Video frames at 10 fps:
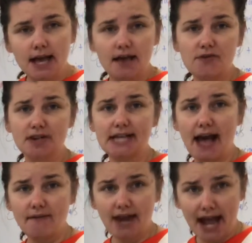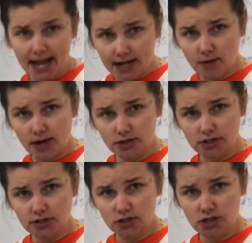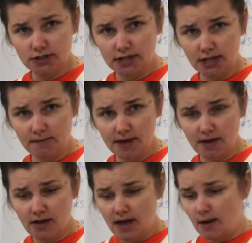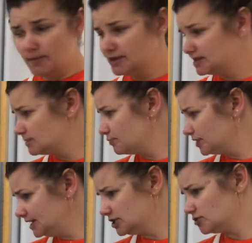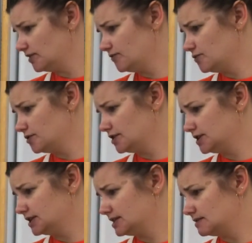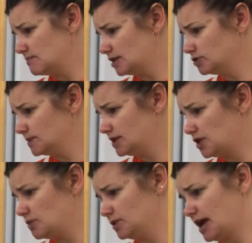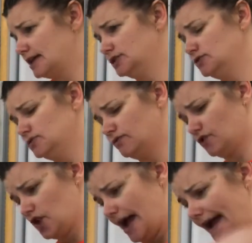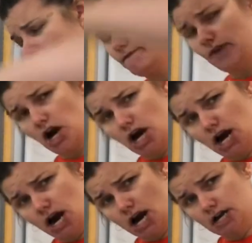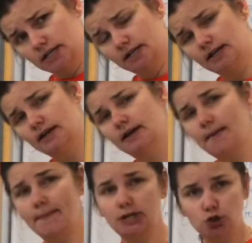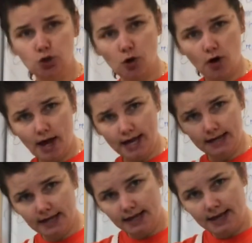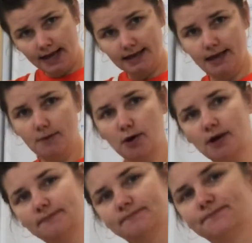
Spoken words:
If you guys have any questions, just email, but this is pretty straightforward. This is measurement that you will guys use forever, but enjoy and keep cooking.